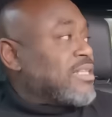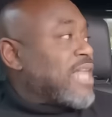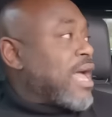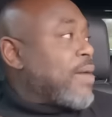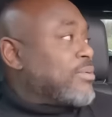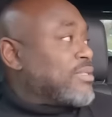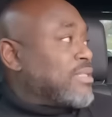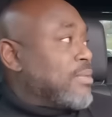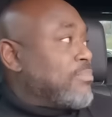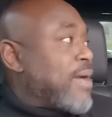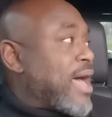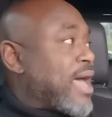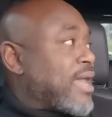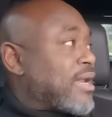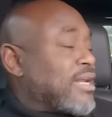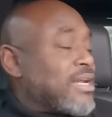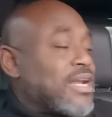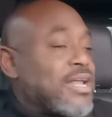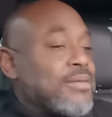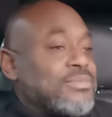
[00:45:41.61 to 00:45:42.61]
That was the battle
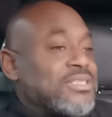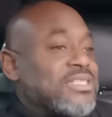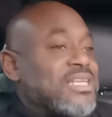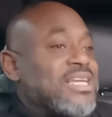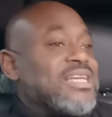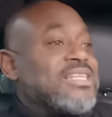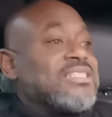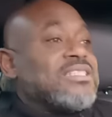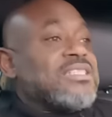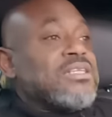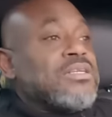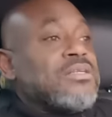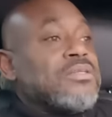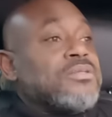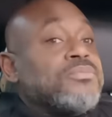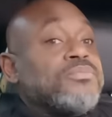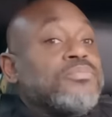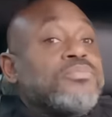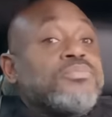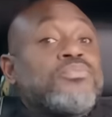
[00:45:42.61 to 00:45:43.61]
on MCs.
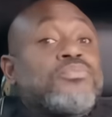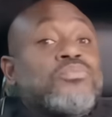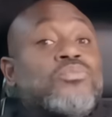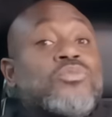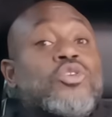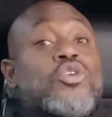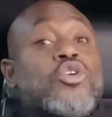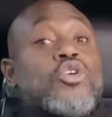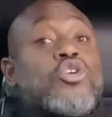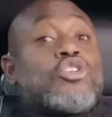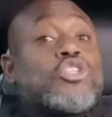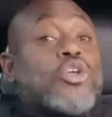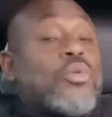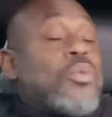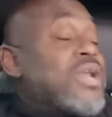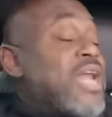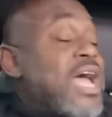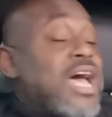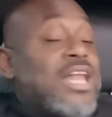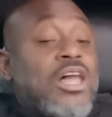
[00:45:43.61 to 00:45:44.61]
So
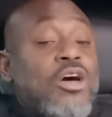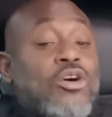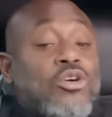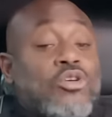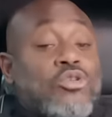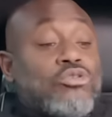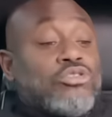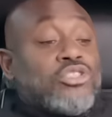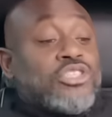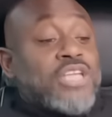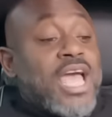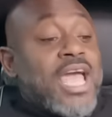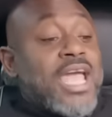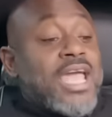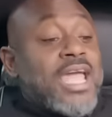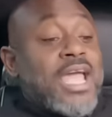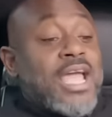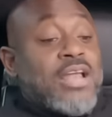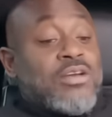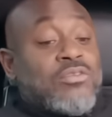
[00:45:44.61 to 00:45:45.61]
when LL Cool J
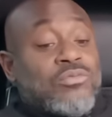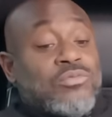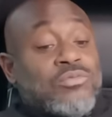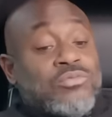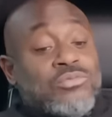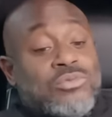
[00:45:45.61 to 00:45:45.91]
and